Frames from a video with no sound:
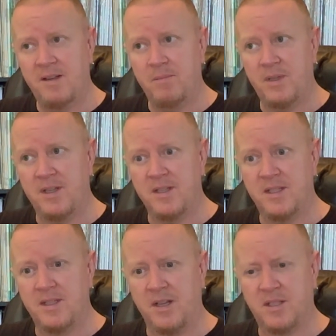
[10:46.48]

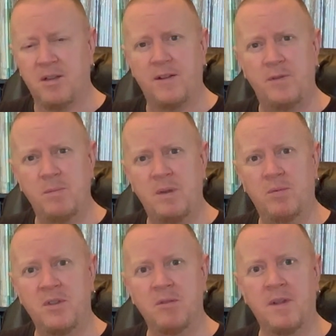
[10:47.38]
because I saw a few
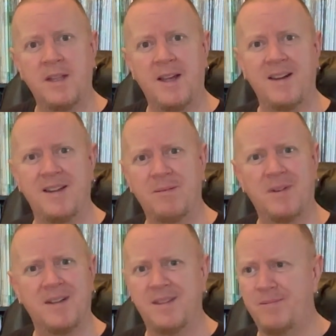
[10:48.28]
people doing that, and I'm
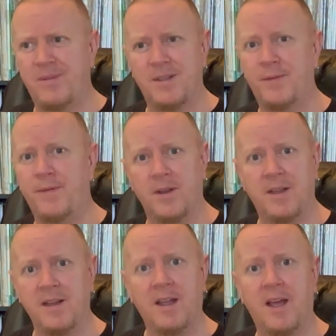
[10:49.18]
like, this
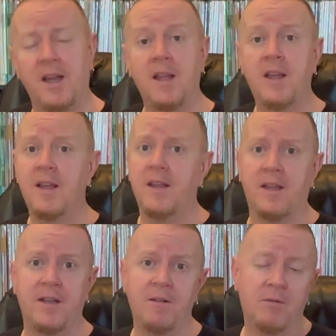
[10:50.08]
fucking guy.
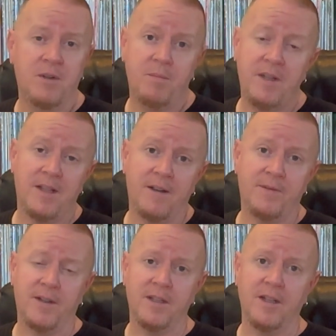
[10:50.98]
I didn't want to be that
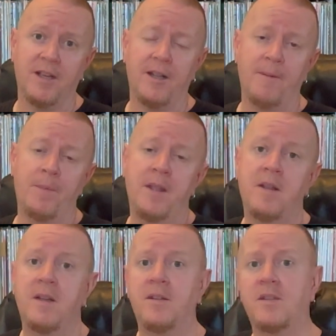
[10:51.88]
fucking guy.
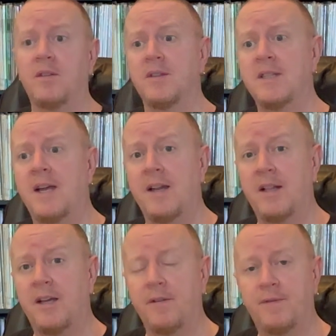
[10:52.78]
So there's not a
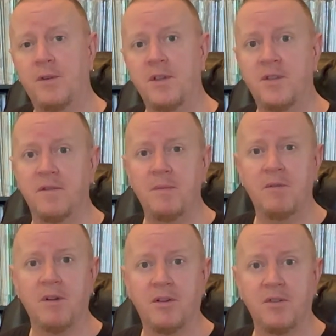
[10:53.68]
lot of footage of me
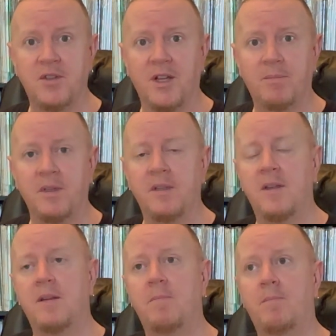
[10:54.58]
record shopping.
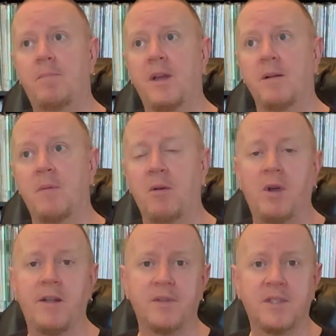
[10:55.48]
But my
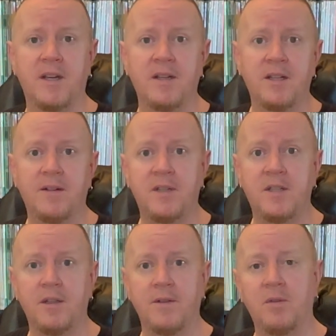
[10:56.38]
wife was kind enough to
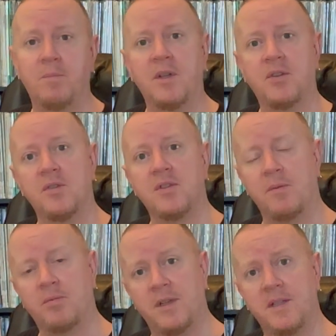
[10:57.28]
take a few pictures. I'll
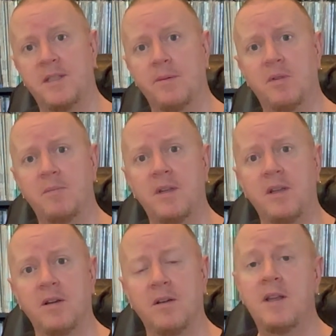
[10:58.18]
probably slip them in
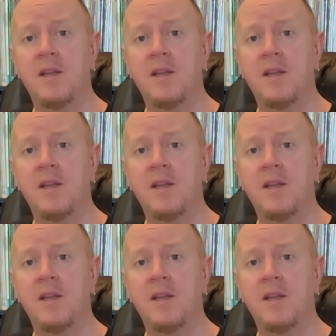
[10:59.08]
here.